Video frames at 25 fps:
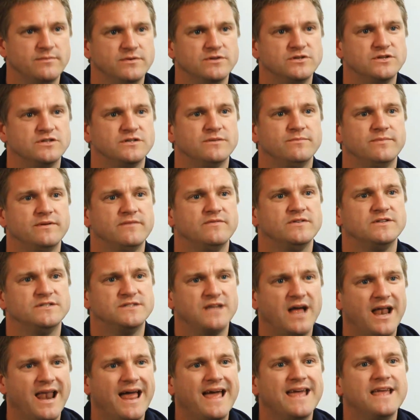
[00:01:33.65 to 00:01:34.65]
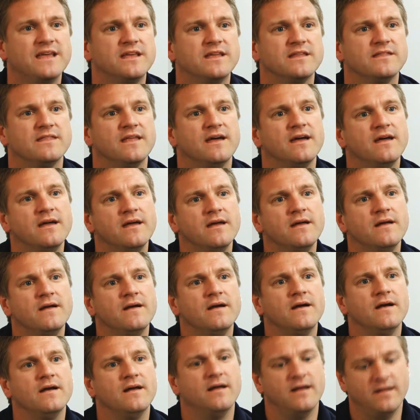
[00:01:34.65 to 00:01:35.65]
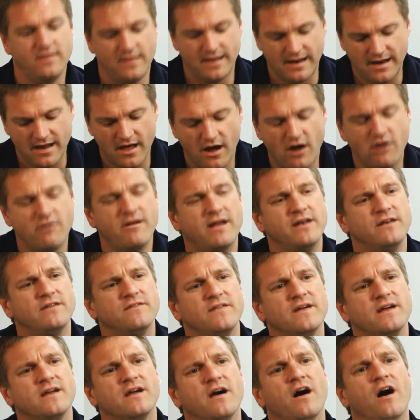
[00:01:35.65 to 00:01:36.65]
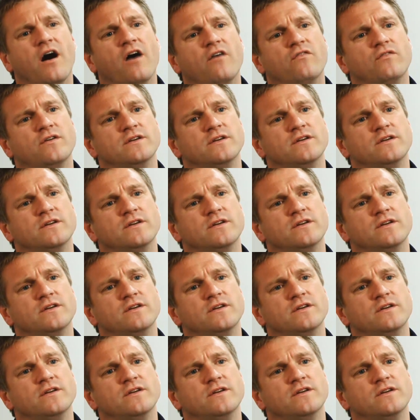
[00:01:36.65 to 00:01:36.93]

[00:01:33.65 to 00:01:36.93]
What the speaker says: but just a bit of a dull ache in the lower end of the calf.